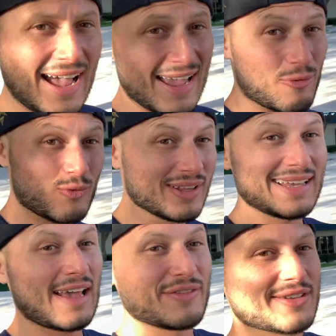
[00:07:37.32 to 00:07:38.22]
I really
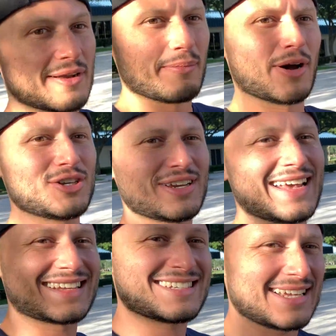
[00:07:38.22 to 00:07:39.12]
haven't done much
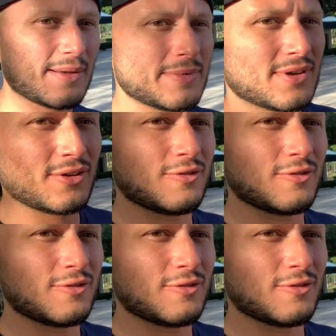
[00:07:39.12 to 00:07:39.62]
except